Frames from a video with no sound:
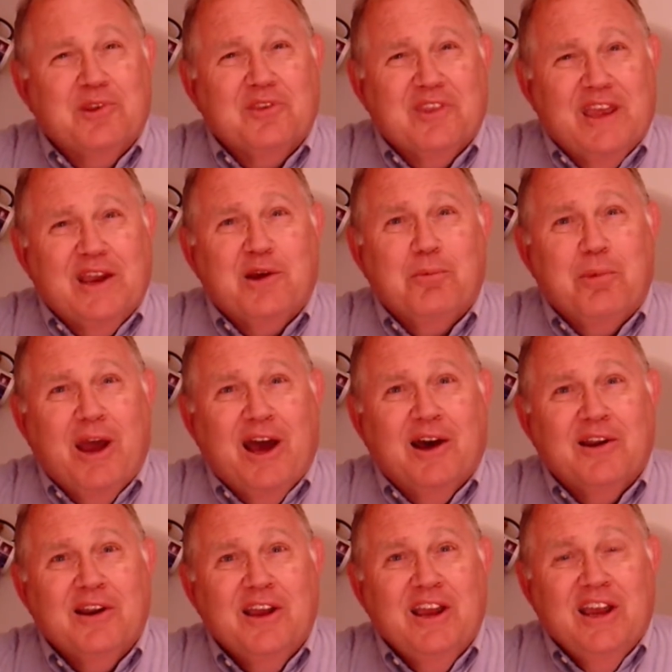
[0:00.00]
think about
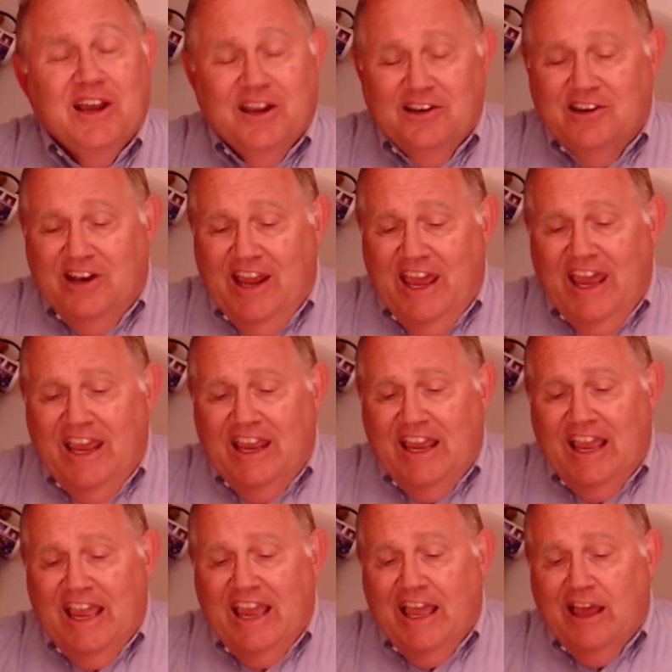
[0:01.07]

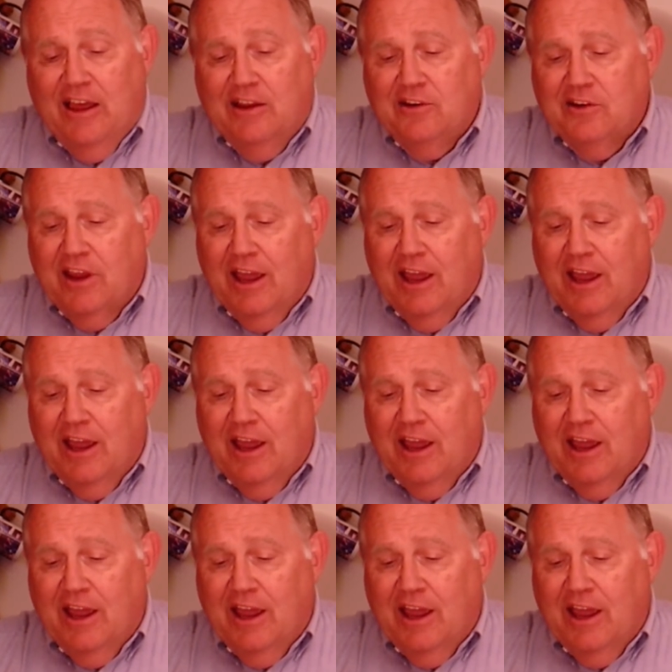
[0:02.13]
today. And